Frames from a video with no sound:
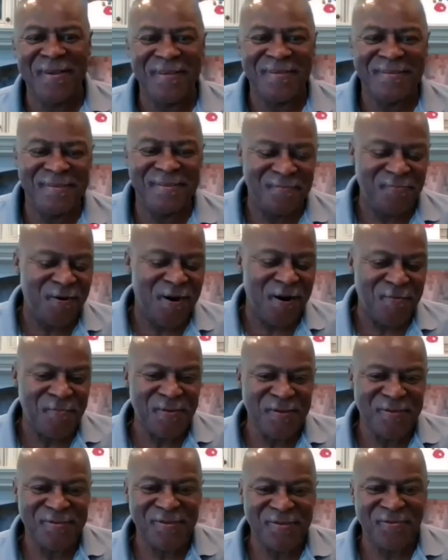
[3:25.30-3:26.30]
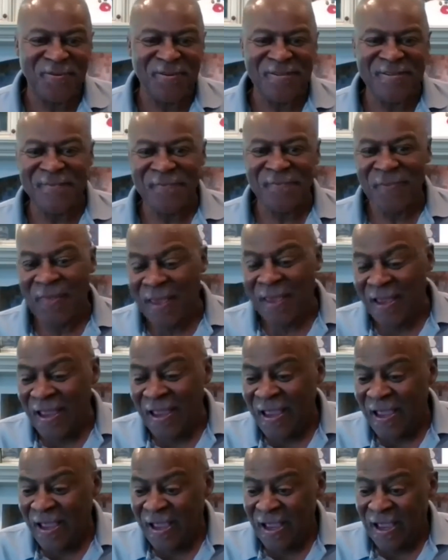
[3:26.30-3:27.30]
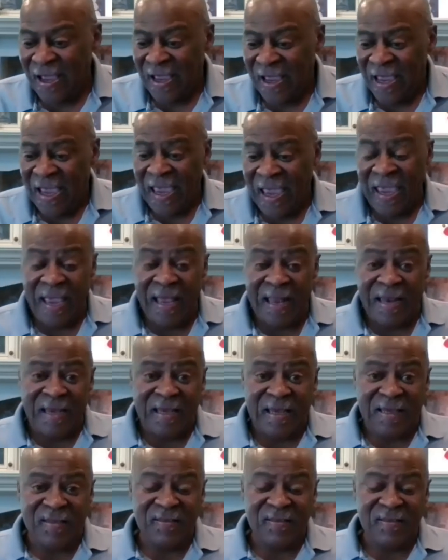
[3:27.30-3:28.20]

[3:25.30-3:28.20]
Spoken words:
department stores. And